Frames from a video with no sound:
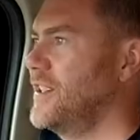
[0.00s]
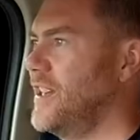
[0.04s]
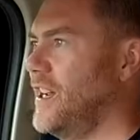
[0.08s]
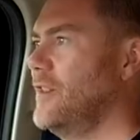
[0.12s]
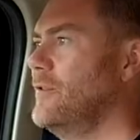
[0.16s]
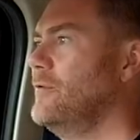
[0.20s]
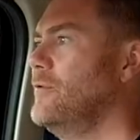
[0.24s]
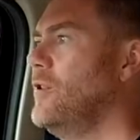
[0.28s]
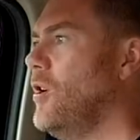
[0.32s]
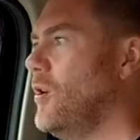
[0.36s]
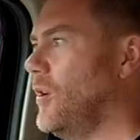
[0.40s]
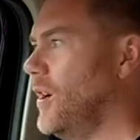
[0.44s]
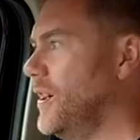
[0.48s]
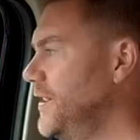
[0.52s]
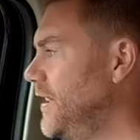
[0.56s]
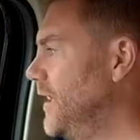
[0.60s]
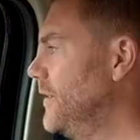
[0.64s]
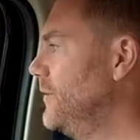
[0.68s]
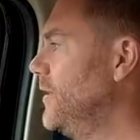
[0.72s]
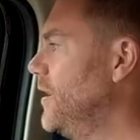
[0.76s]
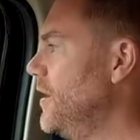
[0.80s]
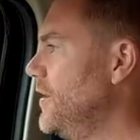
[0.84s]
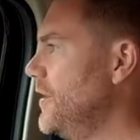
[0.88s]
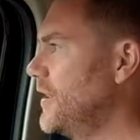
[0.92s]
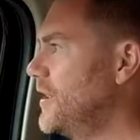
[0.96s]
go wrong. I
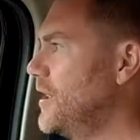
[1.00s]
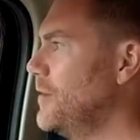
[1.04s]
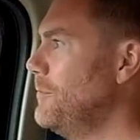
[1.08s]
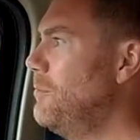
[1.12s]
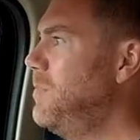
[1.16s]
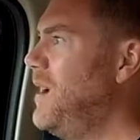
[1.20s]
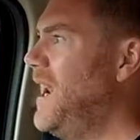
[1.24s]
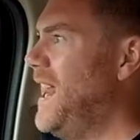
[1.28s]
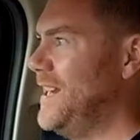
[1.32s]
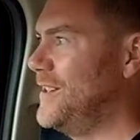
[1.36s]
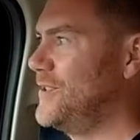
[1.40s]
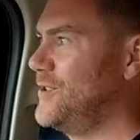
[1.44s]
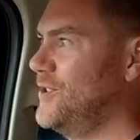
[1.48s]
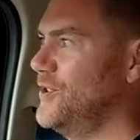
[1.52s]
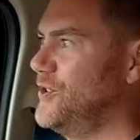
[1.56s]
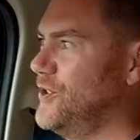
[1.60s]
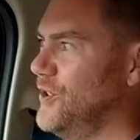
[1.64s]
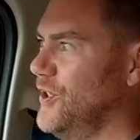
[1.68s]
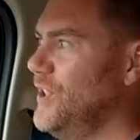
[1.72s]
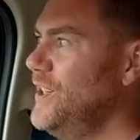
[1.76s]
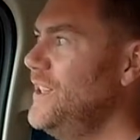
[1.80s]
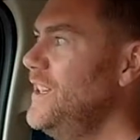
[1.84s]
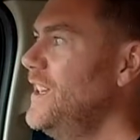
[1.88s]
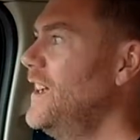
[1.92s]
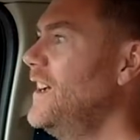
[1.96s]
don't like the
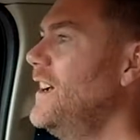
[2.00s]
complexity."